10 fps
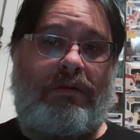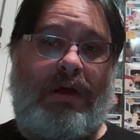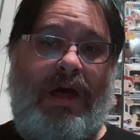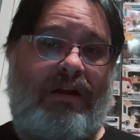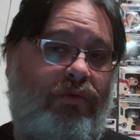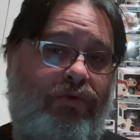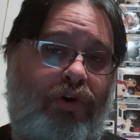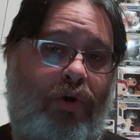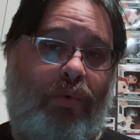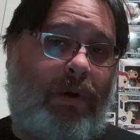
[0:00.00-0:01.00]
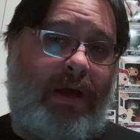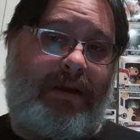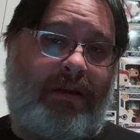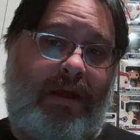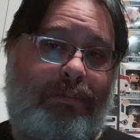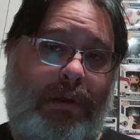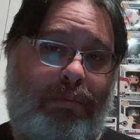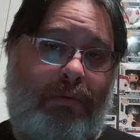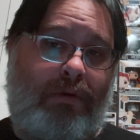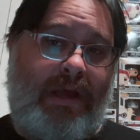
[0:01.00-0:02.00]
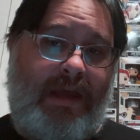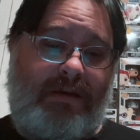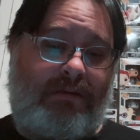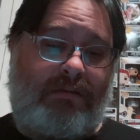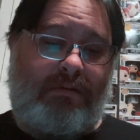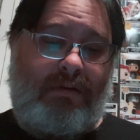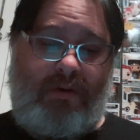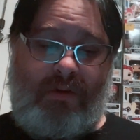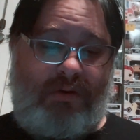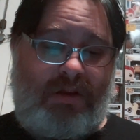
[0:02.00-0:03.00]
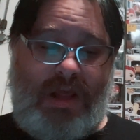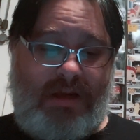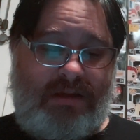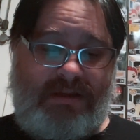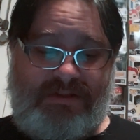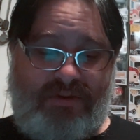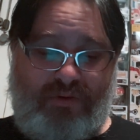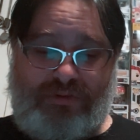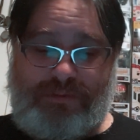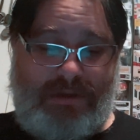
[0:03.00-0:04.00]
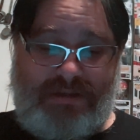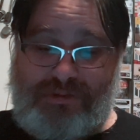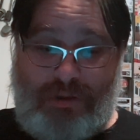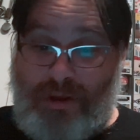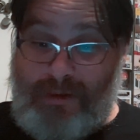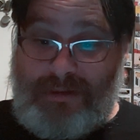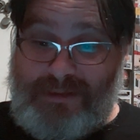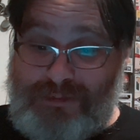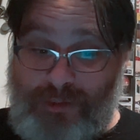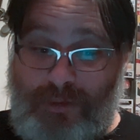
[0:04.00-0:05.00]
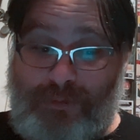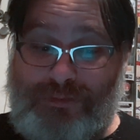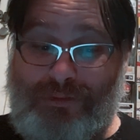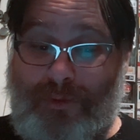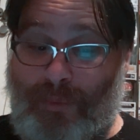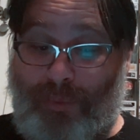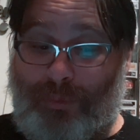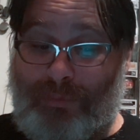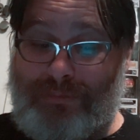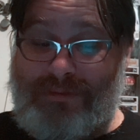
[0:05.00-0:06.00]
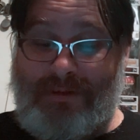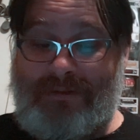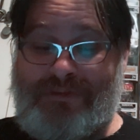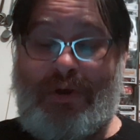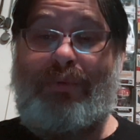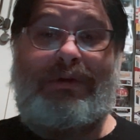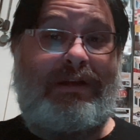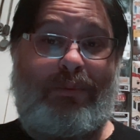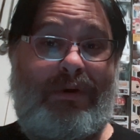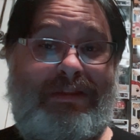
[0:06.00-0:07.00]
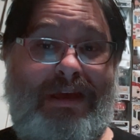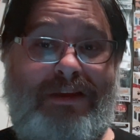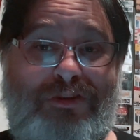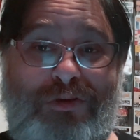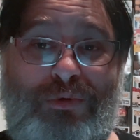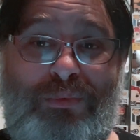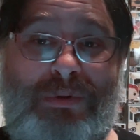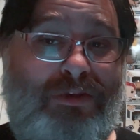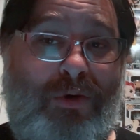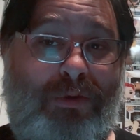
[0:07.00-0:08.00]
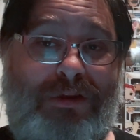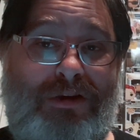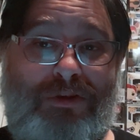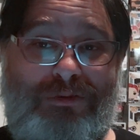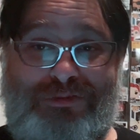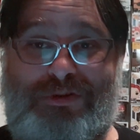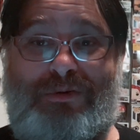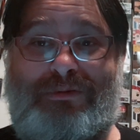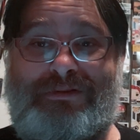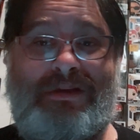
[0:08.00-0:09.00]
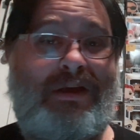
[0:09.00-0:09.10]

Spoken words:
I don't know why a lot of people are hating on a lot of these songs, because a lot of these songs are totally what they do with all their other songs.